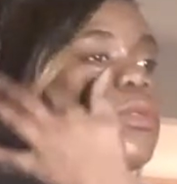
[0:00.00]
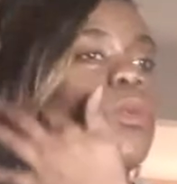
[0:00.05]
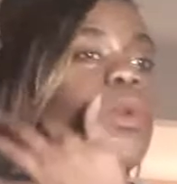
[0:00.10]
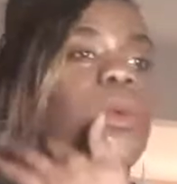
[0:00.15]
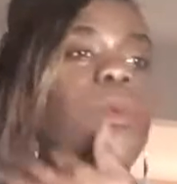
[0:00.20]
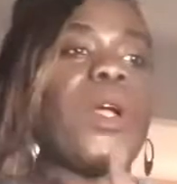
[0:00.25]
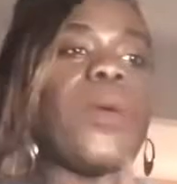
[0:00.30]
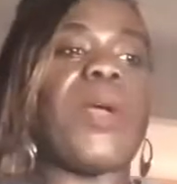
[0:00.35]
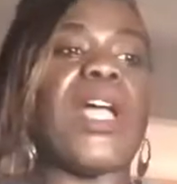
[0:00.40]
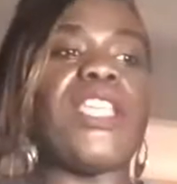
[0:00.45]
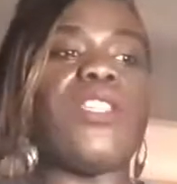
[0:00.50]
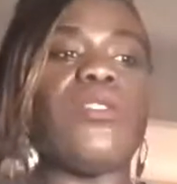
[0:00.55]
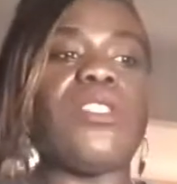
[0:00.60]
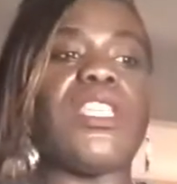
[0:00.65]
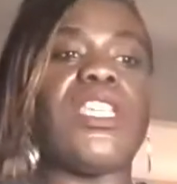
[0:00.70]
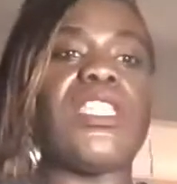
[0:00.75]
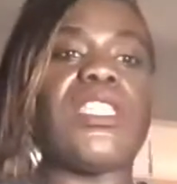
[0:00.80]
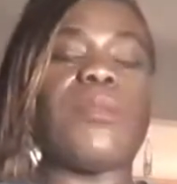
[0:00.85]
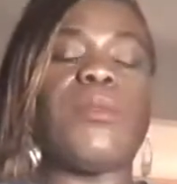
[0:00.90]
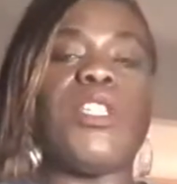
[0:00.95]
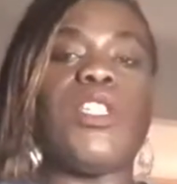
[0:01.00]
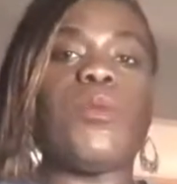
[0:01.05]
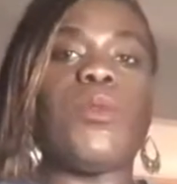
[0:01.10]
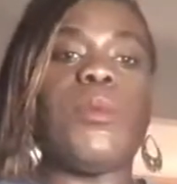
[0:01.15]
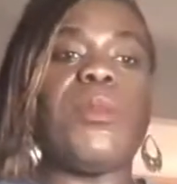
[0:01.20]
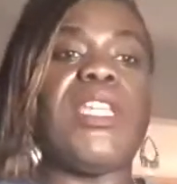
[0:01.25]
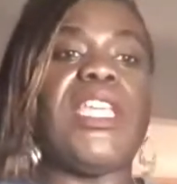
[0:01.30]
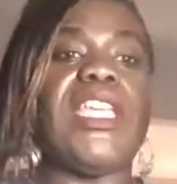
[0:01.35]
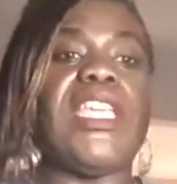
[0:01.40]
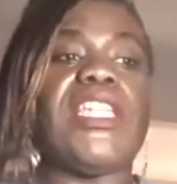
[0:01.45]
why you think some of these
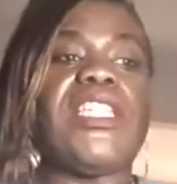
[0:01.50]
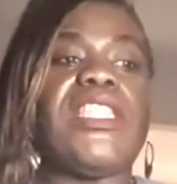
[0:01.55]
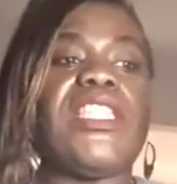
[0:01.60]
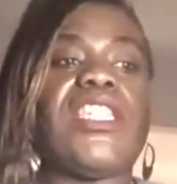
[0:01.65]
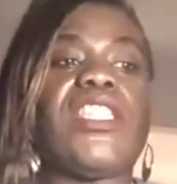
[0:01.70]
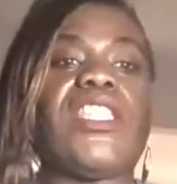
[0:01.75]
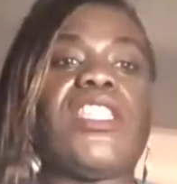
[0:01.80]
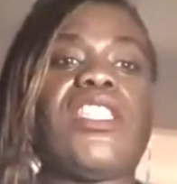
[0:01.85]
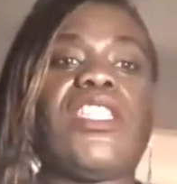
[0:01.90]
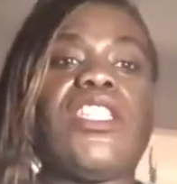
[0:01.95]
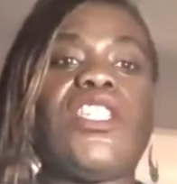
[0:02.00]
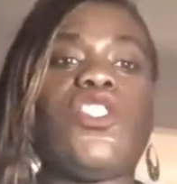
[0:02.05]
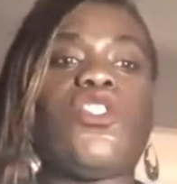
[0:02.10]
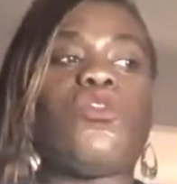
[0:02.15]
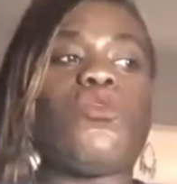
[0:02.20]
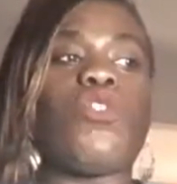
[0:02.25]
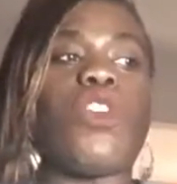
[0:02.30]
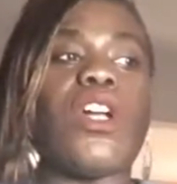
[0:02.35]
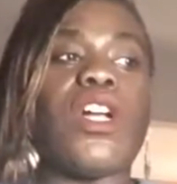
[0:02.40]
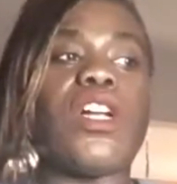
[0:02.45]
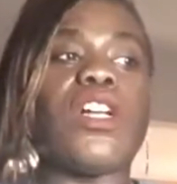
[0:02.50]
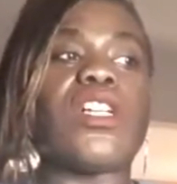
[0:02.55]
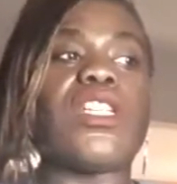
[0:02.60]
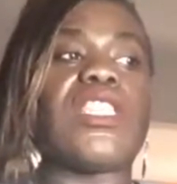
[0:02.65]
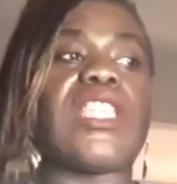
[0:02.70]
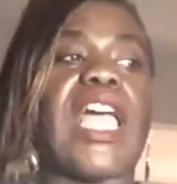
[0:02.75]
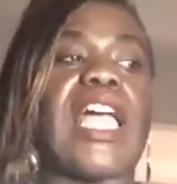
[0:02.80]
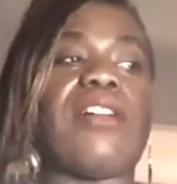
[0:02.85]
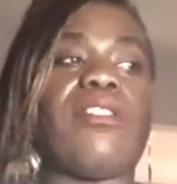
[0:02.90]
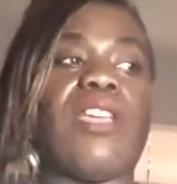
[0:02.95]
women, they get addicted to these
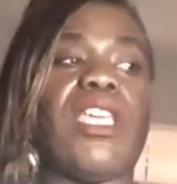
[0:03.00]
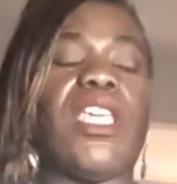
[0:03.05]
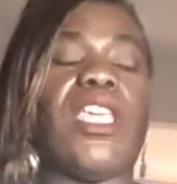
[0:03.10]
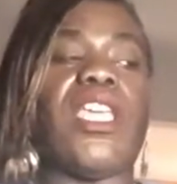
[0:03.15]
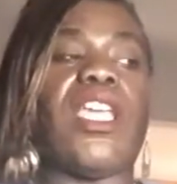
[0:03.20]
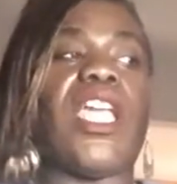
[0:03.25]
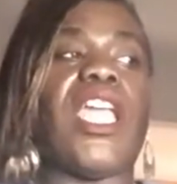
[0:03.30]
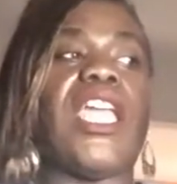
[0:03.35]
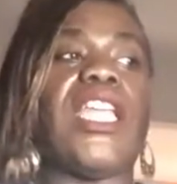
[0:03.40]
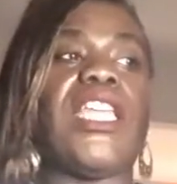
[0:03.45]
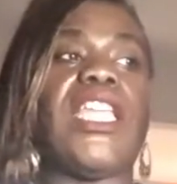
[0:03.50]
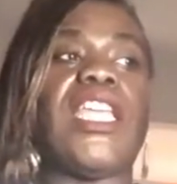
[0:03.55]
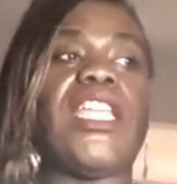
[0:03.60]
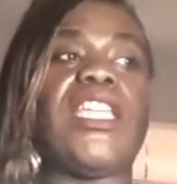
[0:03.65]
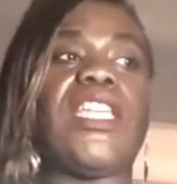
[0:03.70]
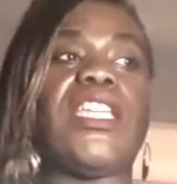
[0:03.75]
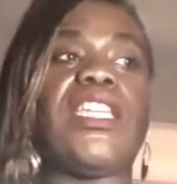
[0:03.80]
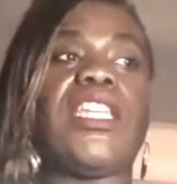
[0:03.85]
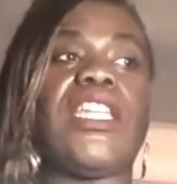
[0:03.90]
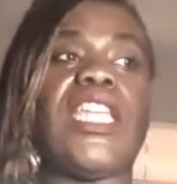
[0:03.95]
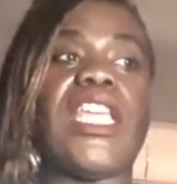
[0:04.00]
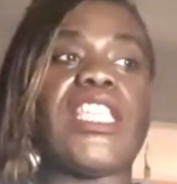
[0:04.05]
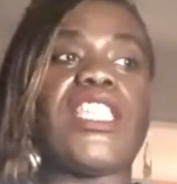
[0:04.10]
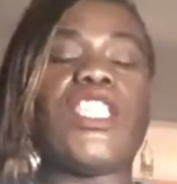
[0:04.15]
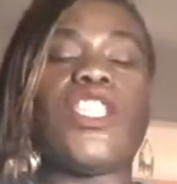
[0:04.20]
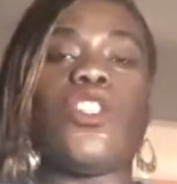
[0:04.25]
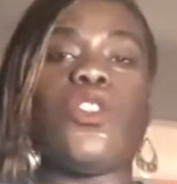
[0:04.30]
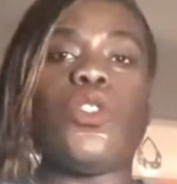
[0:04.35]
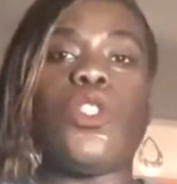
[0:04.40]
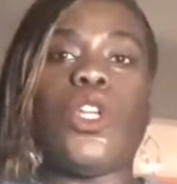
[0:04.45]
drugs out here, and then the
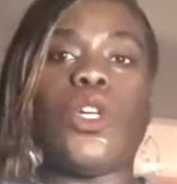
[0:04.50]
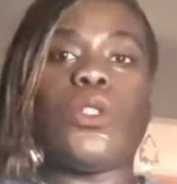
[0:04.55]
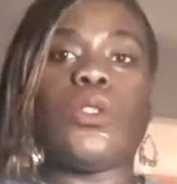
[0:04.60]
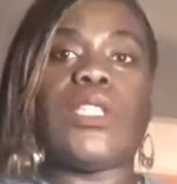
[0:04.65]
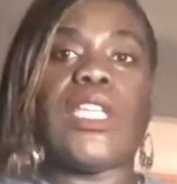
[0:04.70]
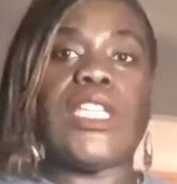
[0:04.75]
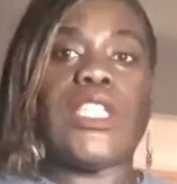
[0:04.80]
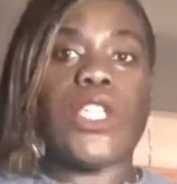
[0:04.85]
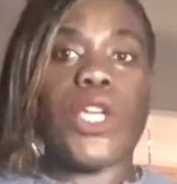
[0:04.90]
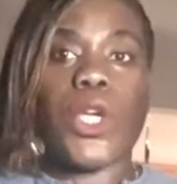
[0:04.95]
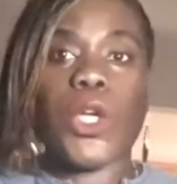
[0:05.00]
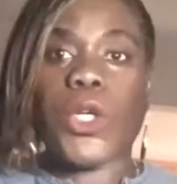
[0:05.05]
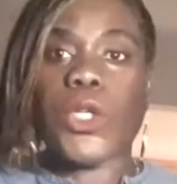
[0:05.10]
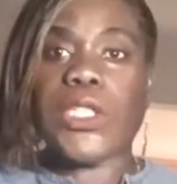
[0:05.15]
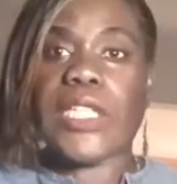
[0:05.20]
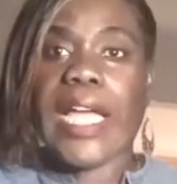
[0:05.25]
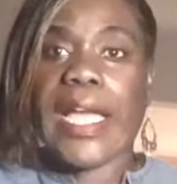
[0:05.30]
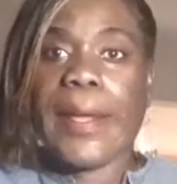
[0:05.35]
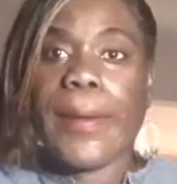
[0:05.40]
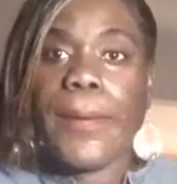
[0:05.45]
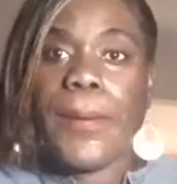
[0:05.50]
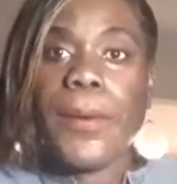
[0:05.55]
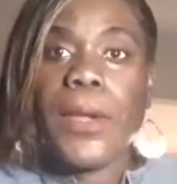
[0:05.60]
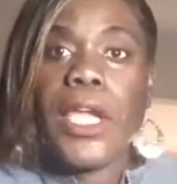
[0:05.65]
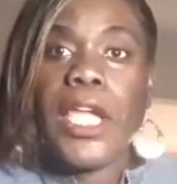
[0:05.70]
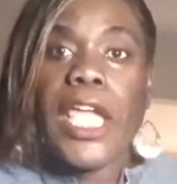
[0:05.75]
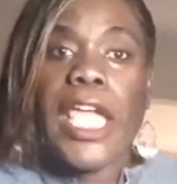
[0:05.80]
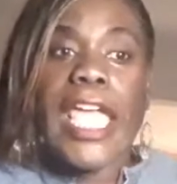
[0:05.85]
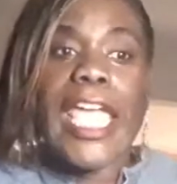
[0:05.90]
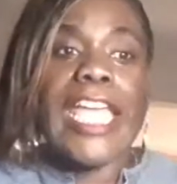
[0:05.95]
next thing you know, they turned out
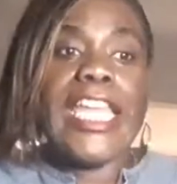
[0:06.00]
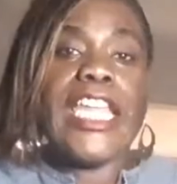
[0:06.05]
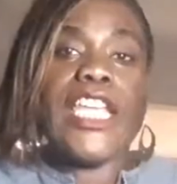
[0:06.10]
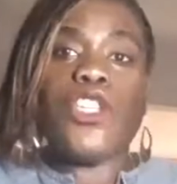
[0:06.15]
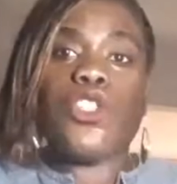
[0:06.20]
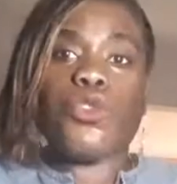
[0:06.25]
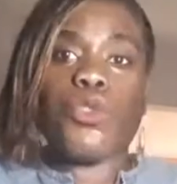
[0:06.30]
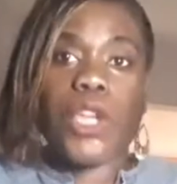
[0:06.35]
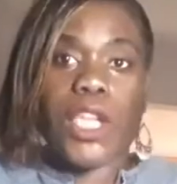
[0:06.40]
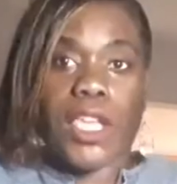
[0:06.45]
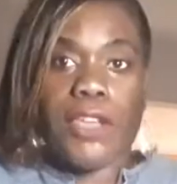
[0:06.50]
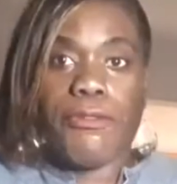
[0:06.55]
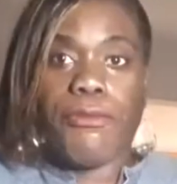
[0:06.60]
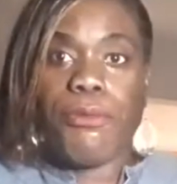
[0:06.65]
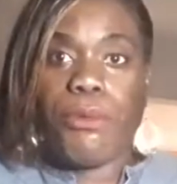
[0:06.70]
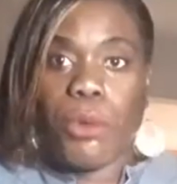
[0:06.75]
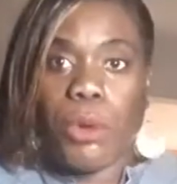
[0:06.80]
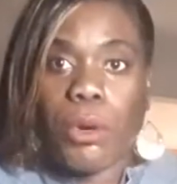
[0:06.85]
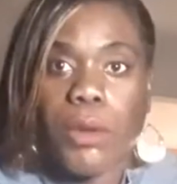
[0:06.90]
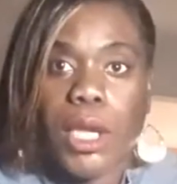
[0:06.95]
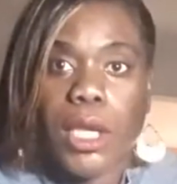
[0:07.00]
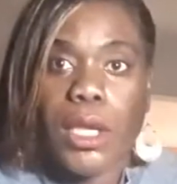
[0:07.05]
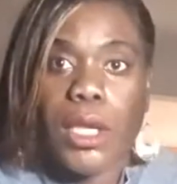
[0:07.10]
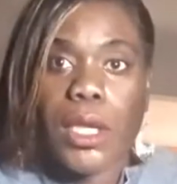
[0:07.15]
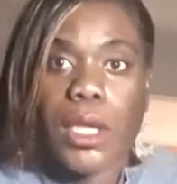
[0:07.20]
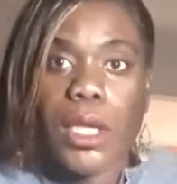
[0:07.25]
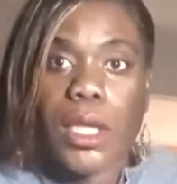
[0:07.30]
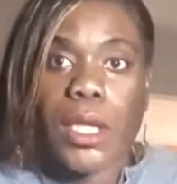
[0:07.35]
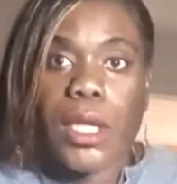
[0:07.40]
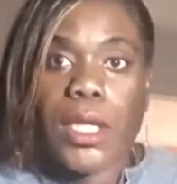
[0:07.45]
and they tricking for it.
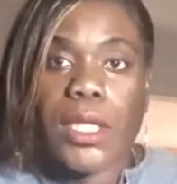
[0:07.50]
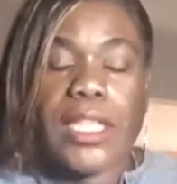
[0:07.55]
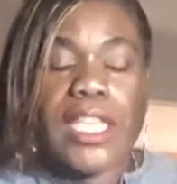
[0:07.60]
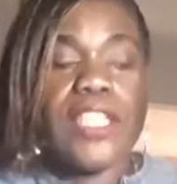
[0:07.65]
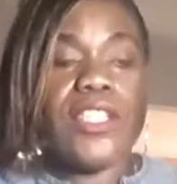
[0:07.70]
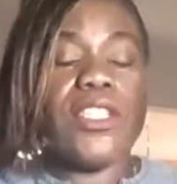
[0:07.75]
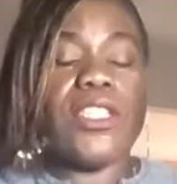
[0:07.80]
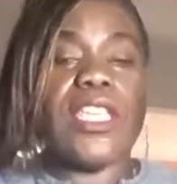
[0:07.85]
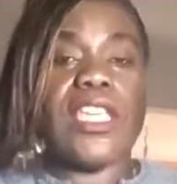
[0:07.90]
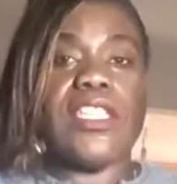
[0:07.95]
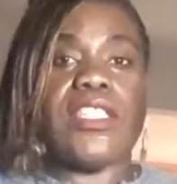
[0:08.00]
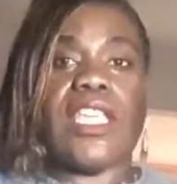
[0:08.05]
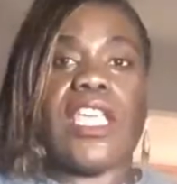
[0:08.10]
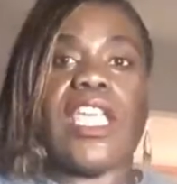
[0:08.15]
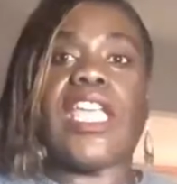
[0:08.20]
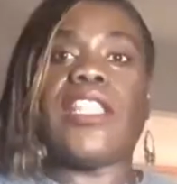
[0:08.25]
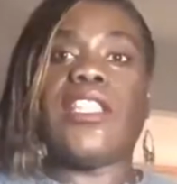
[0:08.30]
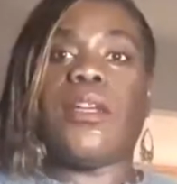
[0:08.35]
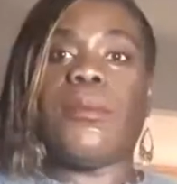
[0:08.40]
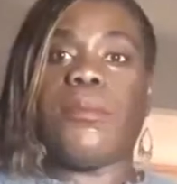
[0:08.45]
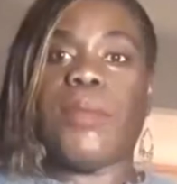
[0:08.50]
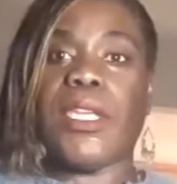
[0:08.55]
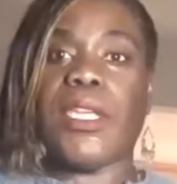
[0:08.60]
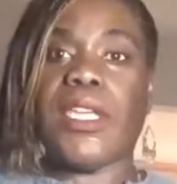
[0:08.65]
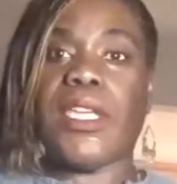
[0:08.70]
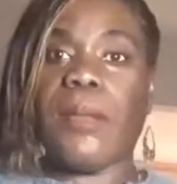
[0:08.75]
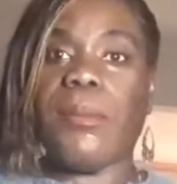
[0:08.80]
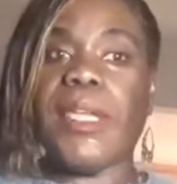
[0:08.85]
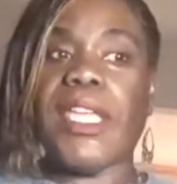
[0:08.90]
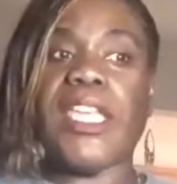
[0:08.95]
They end up
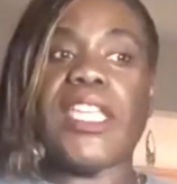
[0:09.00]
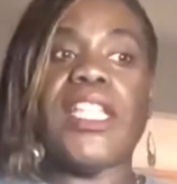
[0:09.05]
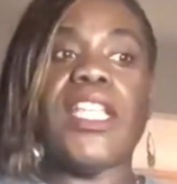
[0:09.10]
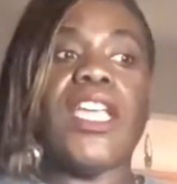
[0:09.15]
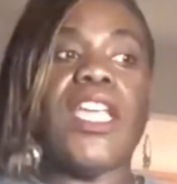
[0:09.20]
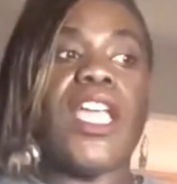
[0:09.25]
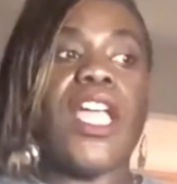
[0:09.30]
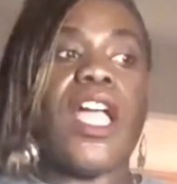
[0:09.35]
becoming